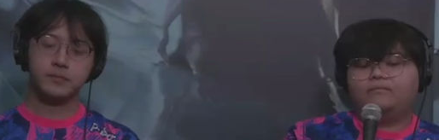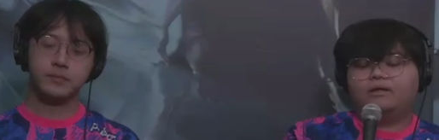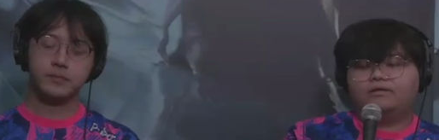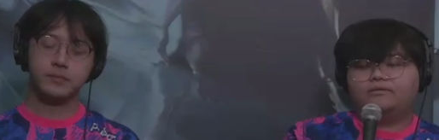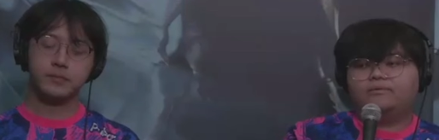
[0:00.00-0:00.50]

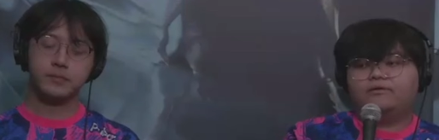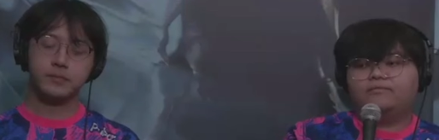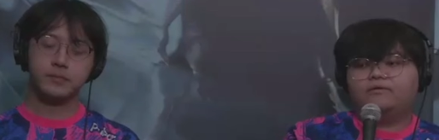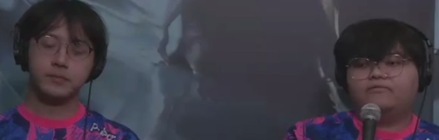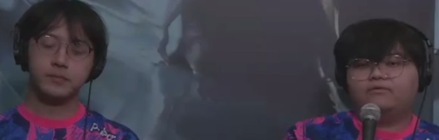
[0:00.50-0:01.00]

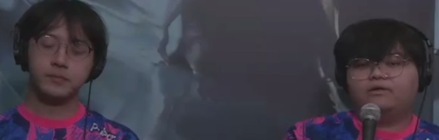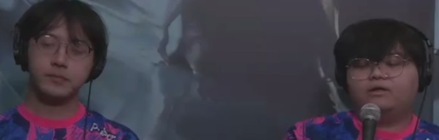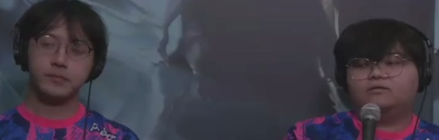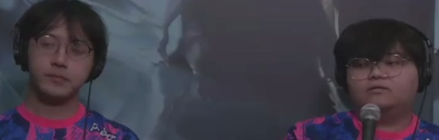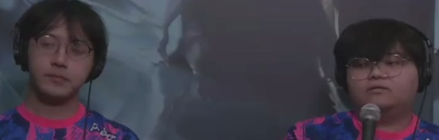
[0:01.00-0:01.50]
Speaker 1: experiment a few
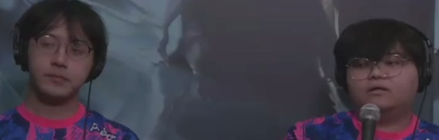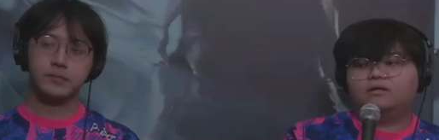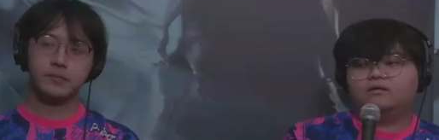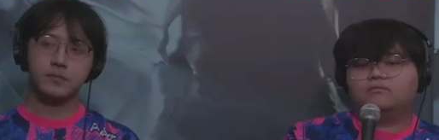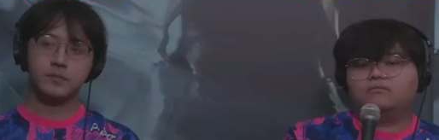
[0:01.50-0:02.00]
things,
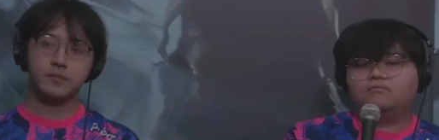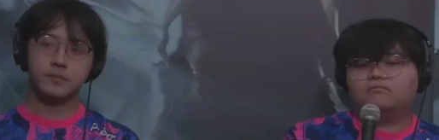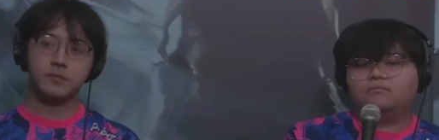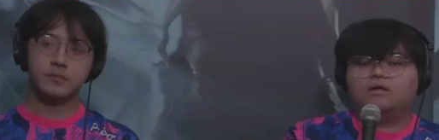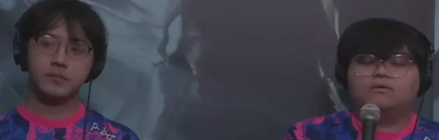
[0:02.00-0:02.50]
and
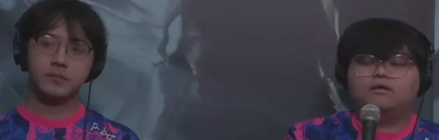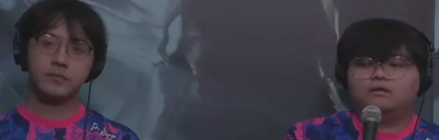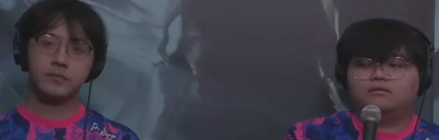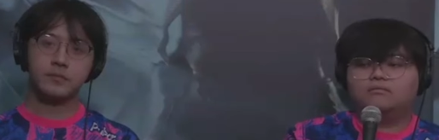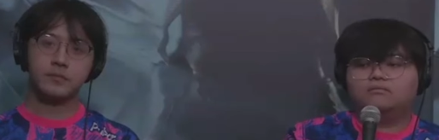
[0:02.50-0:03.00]

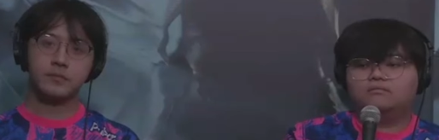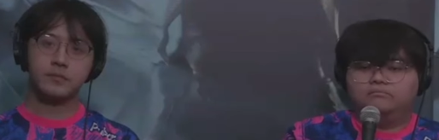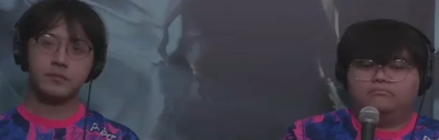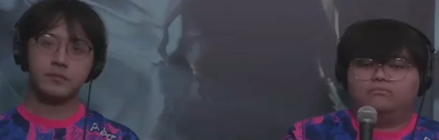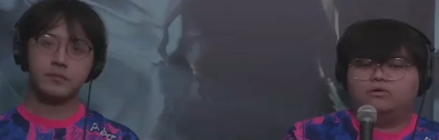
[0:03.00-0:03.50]
maybe
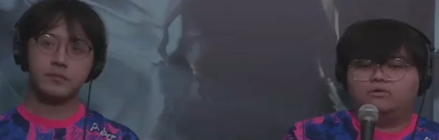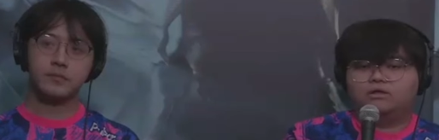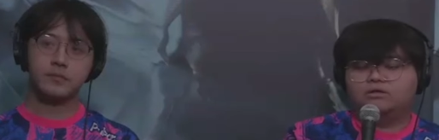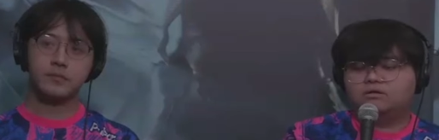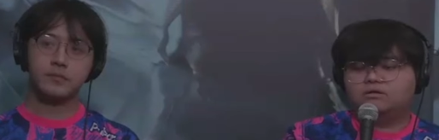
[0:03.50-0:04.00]
we could
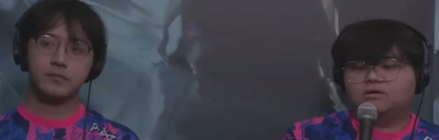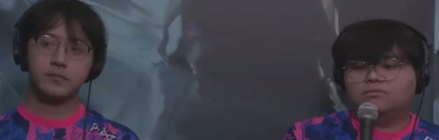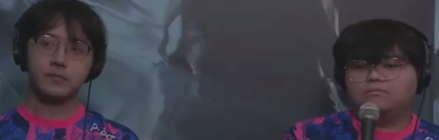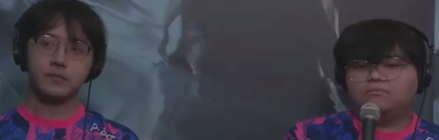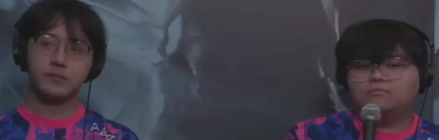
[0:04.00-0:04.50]
change the
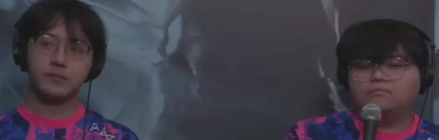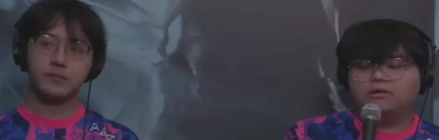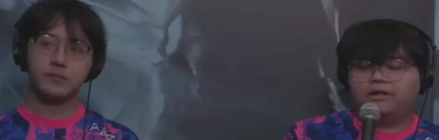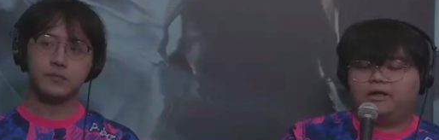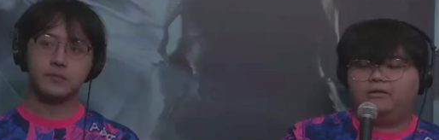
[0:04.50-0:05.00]
comm
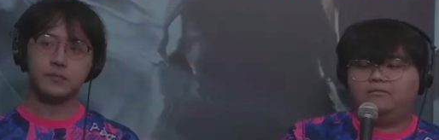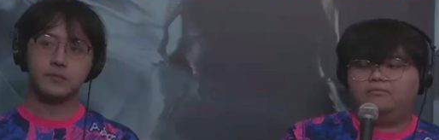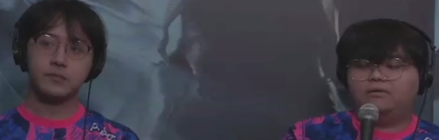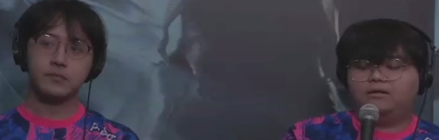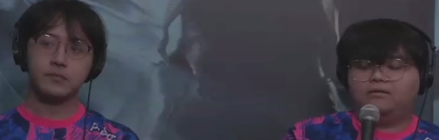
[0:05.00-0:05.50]
again,
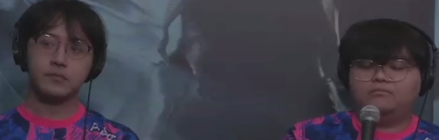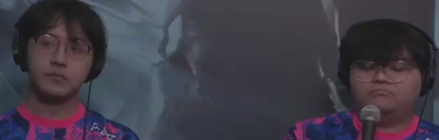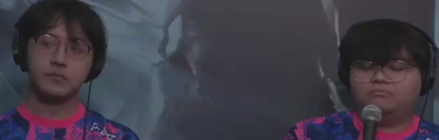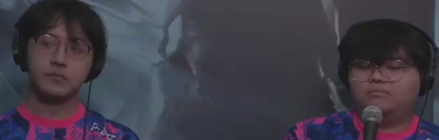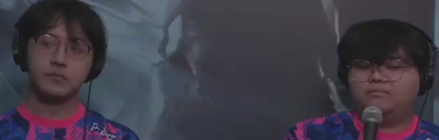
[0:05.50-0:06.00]
but
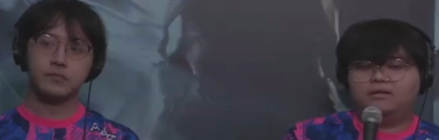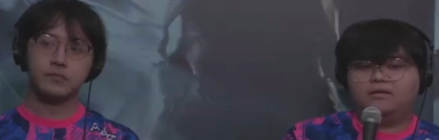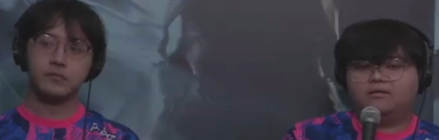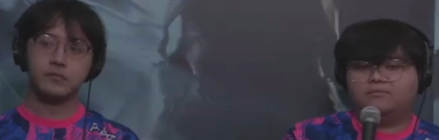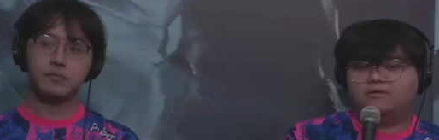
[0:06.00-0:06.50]
yeah,
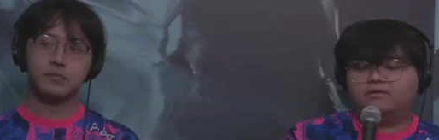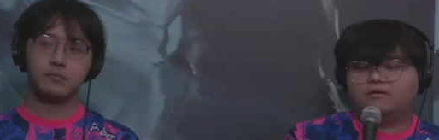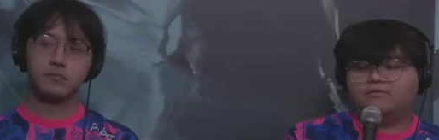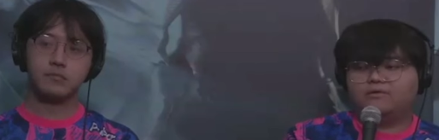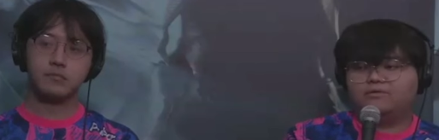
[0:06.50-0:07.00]
I mean,
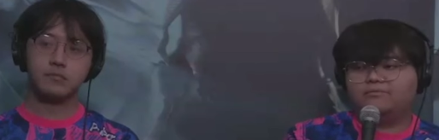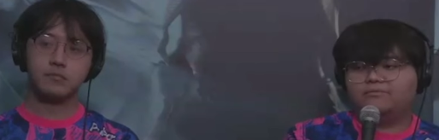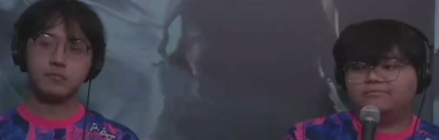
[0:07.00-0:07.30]
never know.